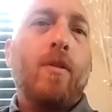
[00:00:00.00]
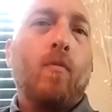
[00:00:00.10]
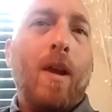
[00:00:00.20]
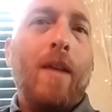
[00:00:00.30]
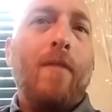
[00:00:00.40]
to
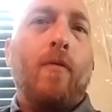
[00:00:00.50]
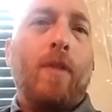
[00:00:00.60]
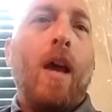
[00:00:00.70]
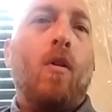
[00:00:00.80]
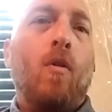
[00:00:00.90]
wait for
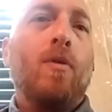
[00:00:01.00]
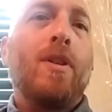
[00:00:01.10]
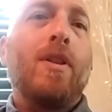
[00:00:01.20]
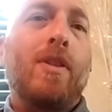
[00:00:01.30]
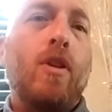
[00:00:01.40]
that whole
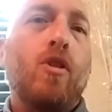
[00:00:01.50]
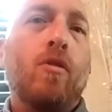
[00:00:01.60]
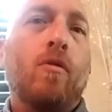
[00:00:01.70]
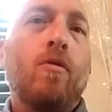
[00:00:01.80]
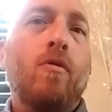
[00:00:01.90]

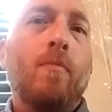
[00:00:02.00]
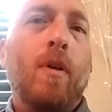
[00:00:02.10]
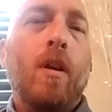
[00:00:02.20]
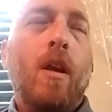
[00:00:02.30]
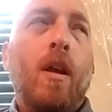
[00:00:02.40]
decision loop
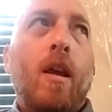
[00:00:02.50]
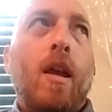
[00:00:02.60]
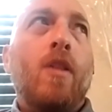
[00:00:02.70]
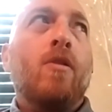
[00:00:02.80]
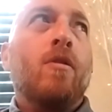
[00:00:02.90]

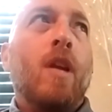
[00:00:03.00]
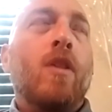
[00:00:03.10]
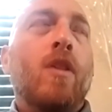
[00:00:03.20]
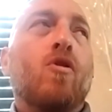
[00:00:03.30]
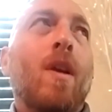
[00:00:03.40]

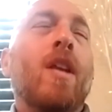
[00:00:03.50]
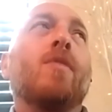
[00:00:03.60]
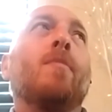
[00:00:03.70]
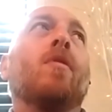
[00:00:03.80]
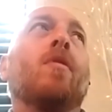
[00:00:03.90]
and
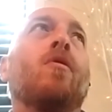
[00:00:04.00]
transmit